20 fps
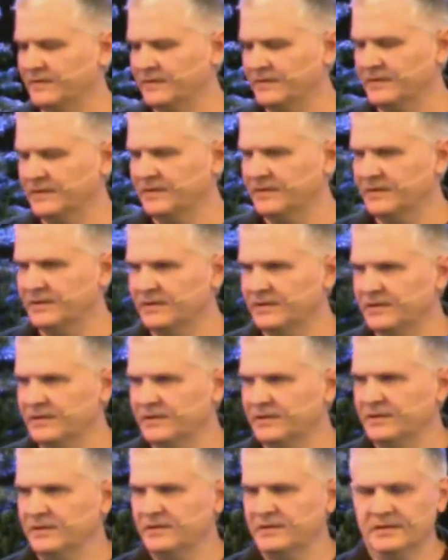
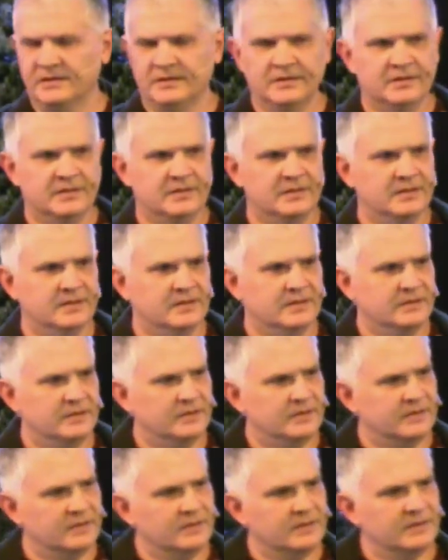
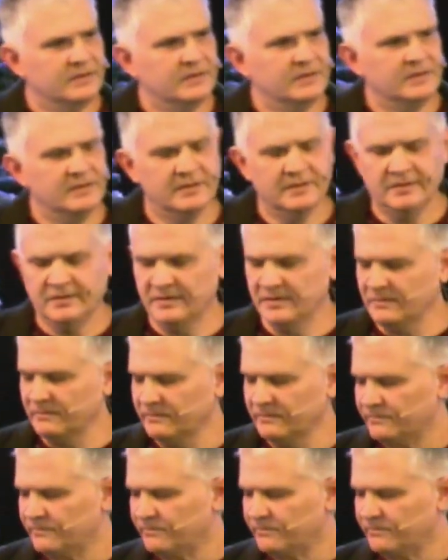Nothing is said.